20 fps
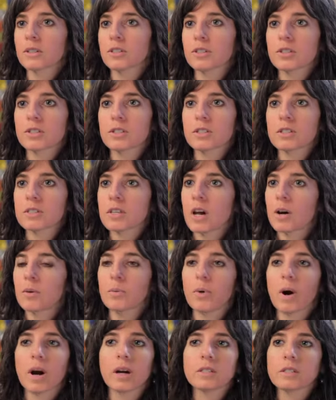Just set
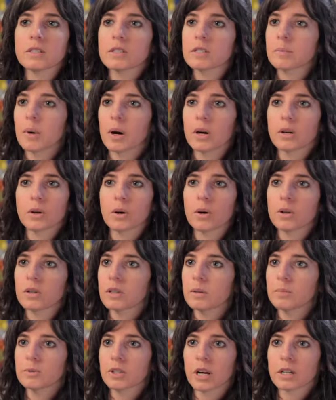one SMART goal or
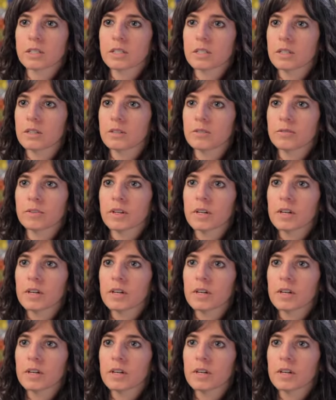objective